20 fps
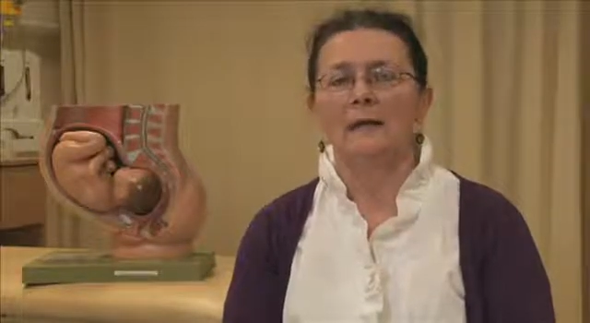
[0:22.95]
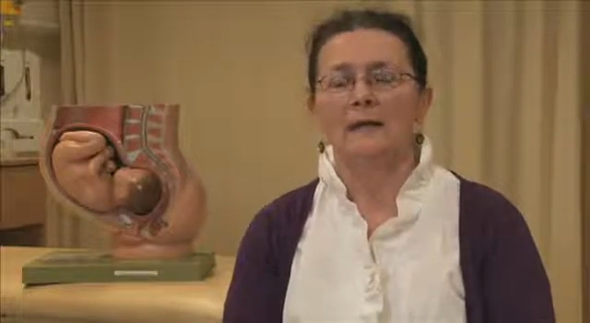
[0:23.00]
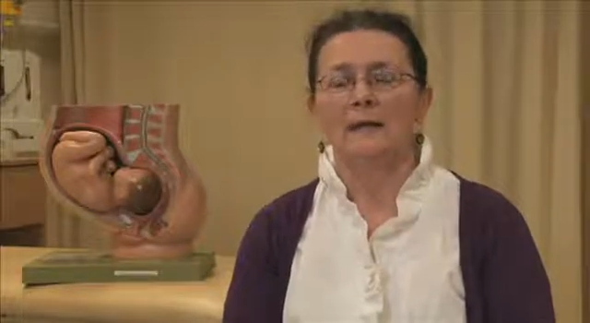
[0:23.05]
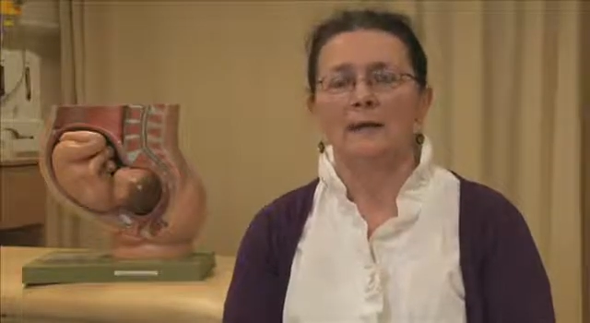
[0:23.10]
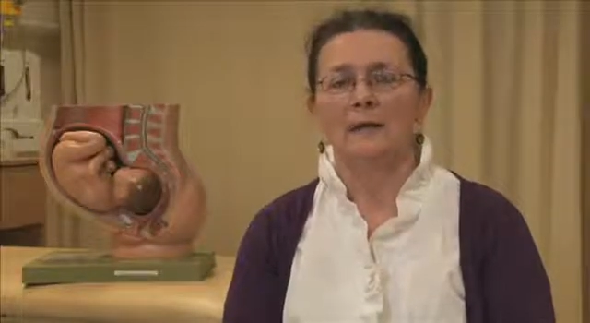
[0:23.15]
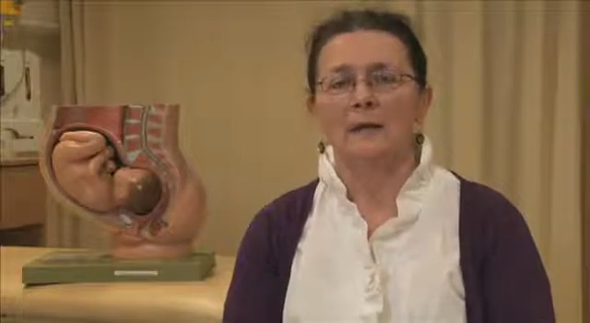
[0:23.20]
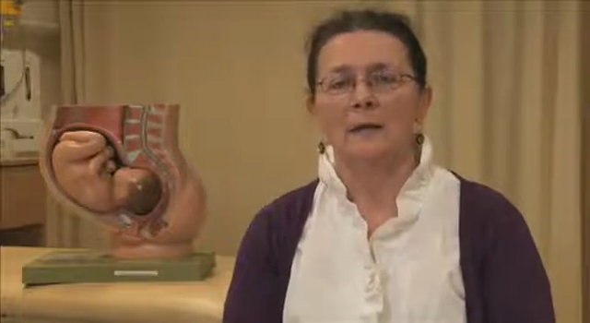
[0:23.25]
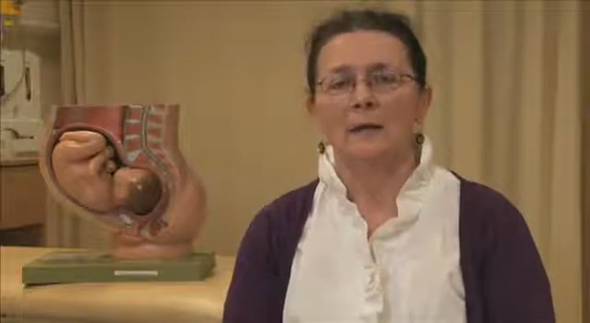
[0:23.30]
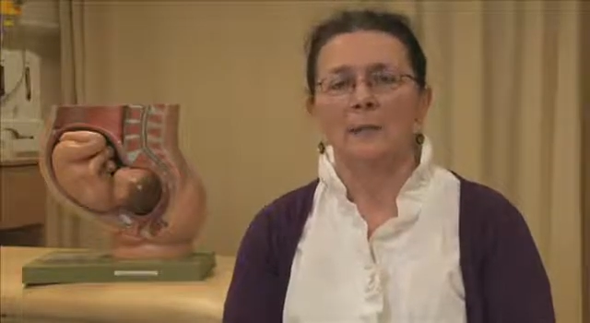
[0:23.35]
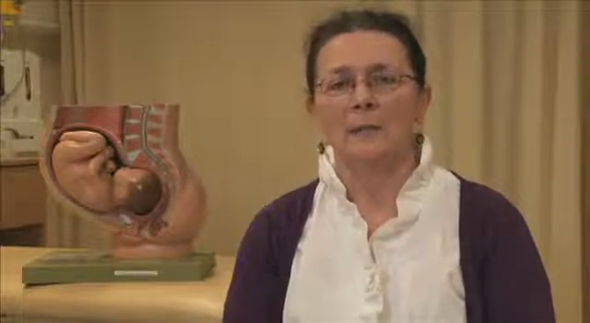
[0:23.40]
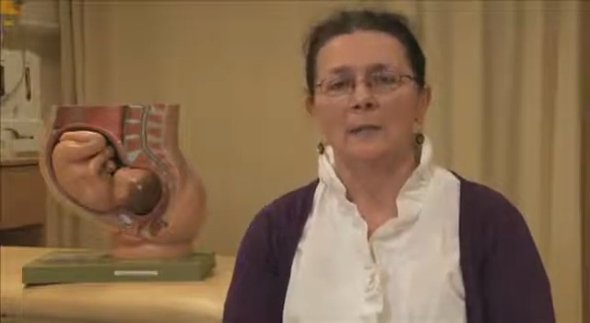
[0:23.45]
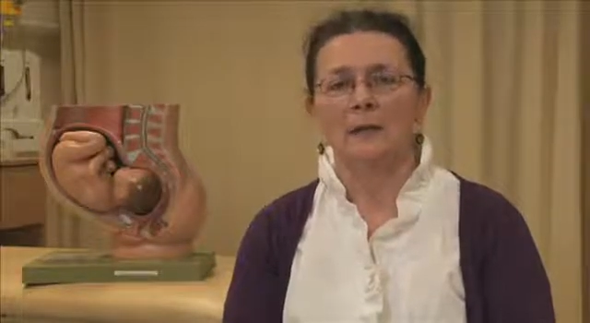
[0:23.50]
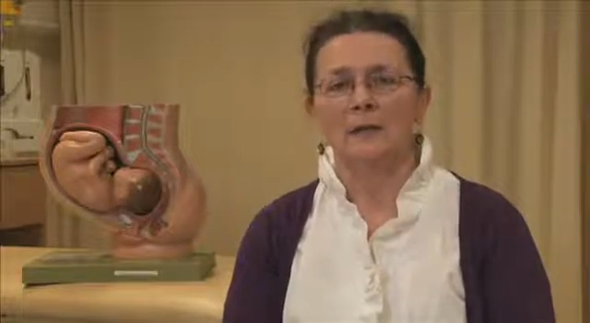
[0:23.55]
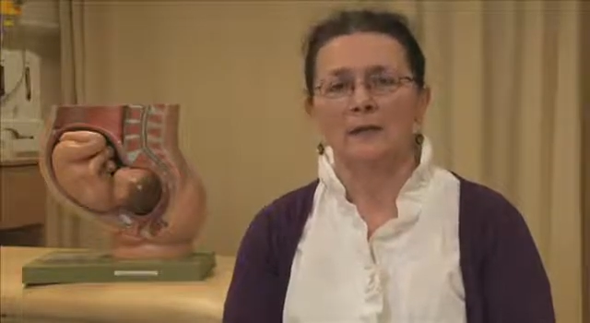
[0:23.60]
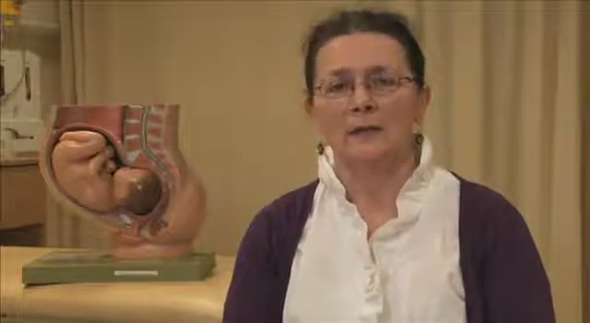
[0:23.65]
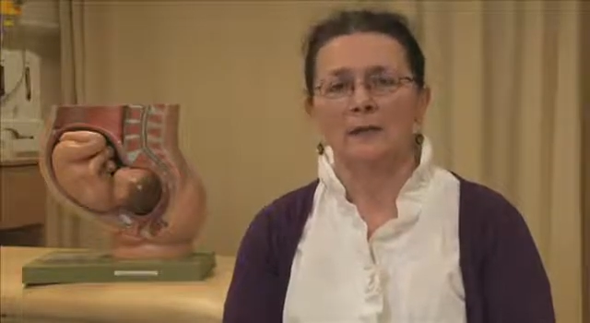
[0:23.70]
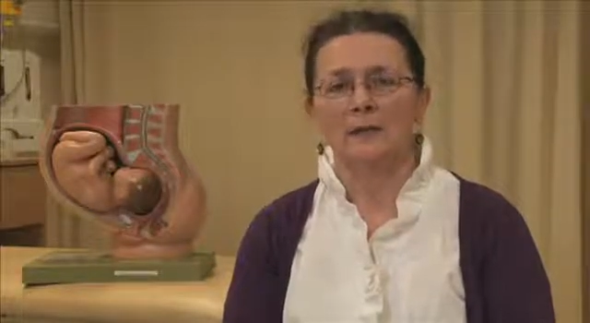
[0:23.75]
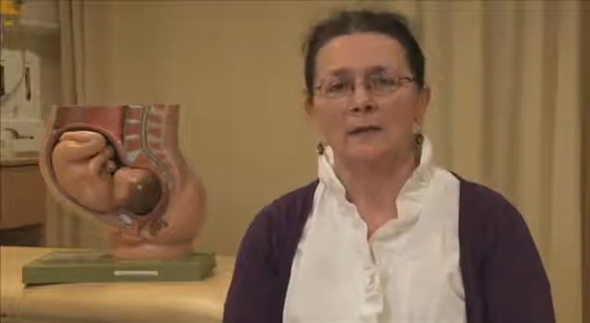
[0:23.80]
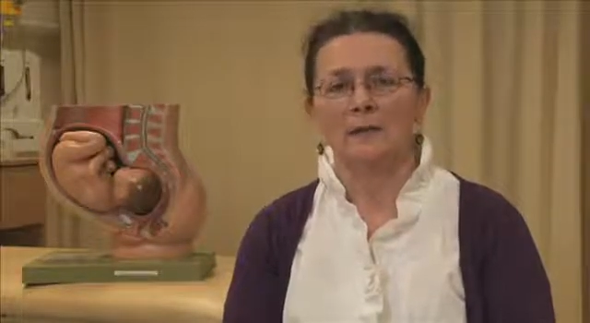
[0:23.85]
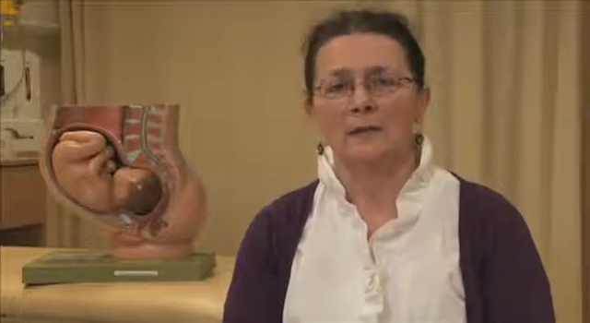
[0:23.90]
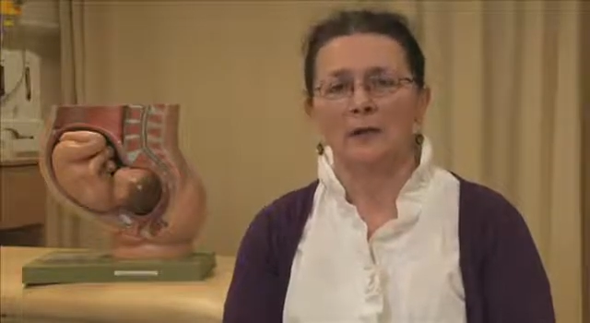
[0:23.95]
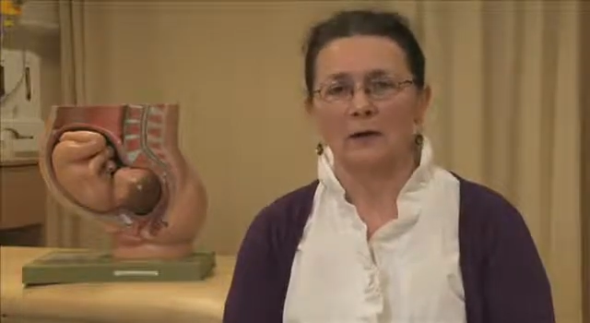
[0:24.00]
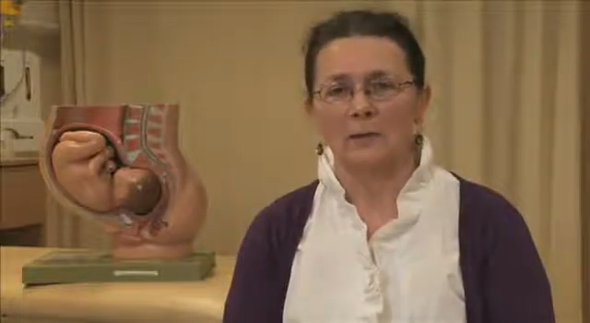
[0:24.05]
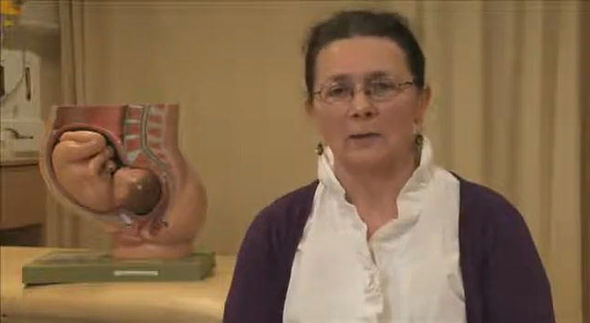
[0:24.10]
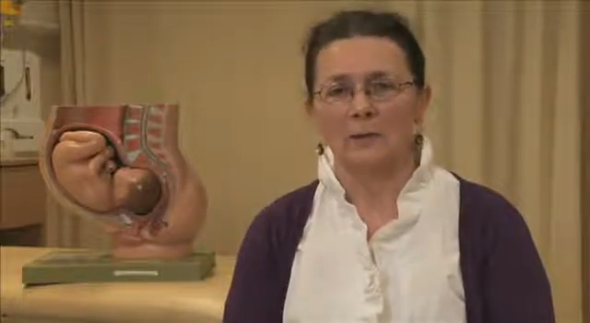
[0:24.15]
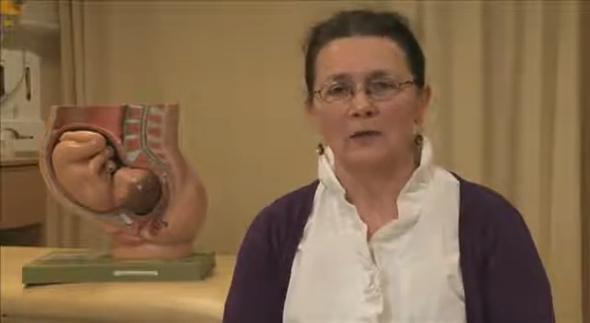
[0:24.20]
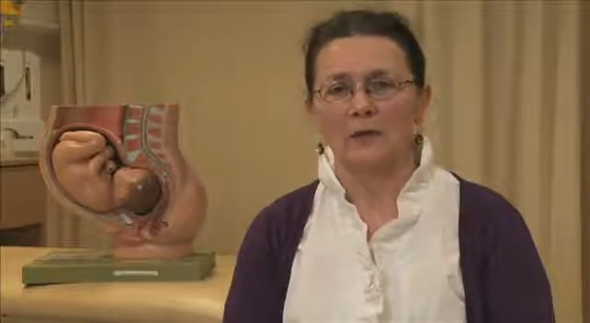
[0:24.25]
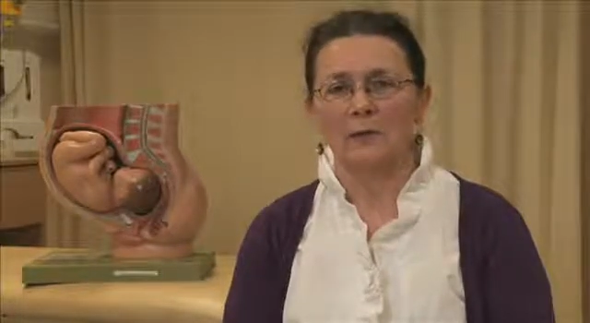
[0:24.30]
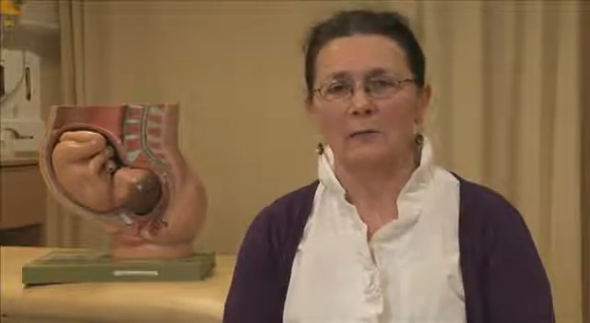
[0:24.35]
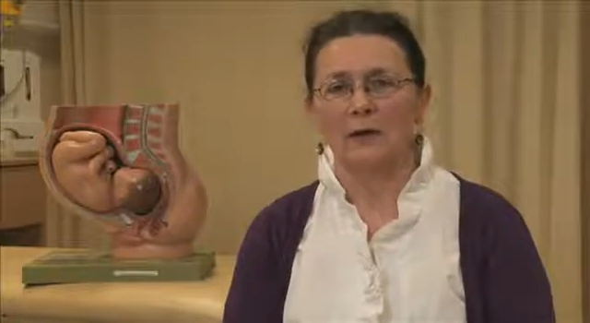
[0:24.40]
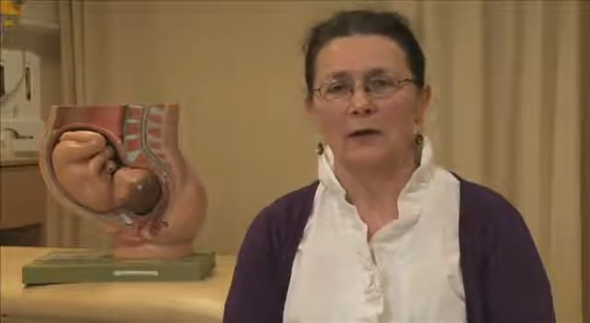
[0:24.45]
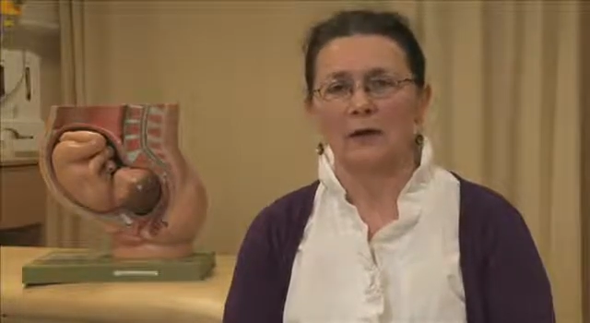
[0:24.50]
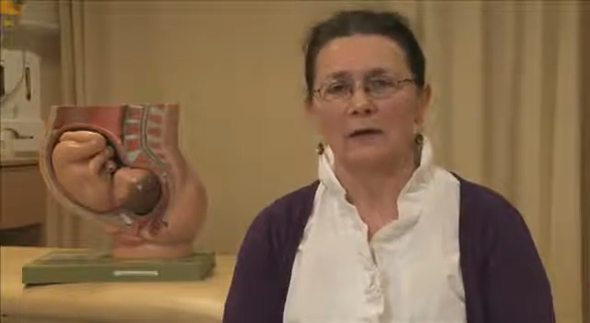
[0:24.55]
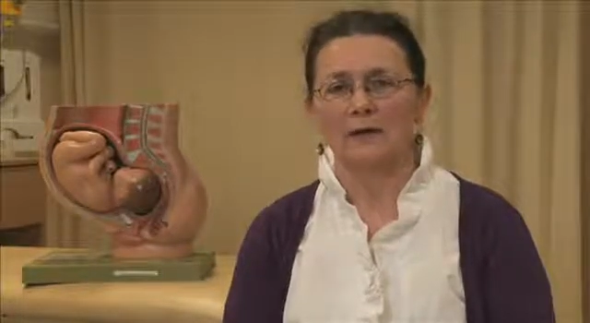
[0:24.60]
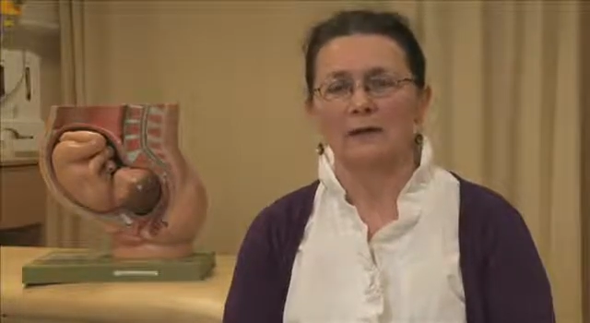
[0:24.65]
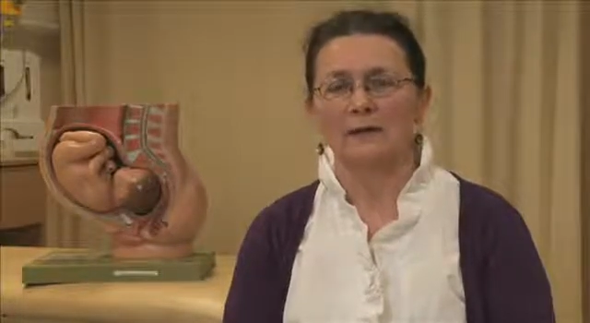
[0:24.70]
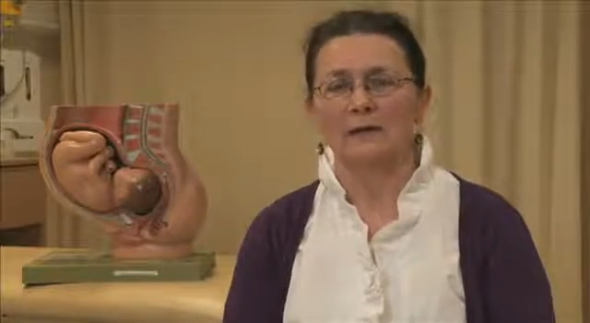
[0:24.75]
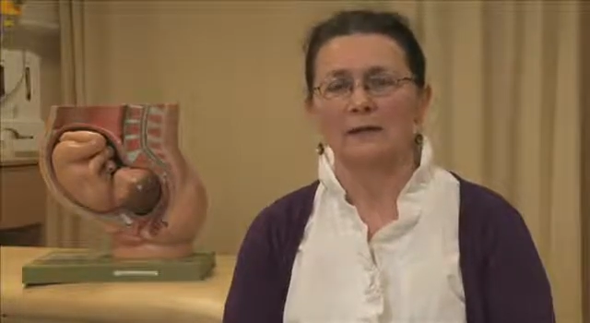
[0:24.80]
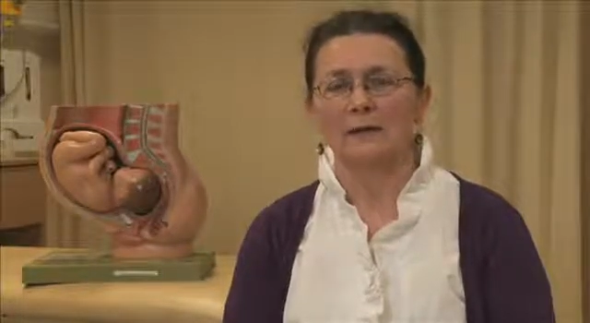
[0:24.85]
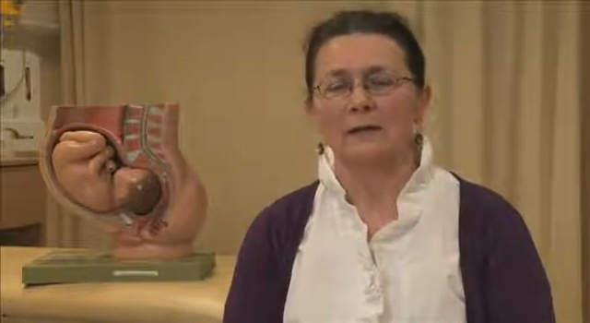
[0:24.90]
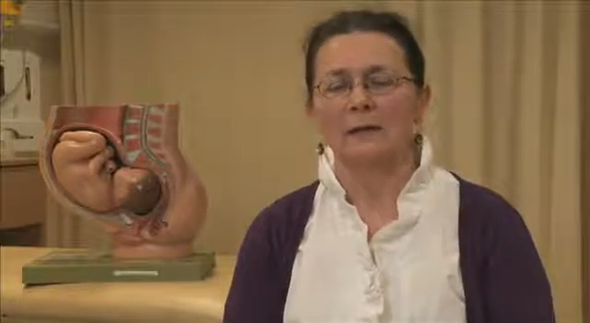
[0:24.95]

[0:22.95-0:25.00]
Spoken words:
The midwifery is very much a practice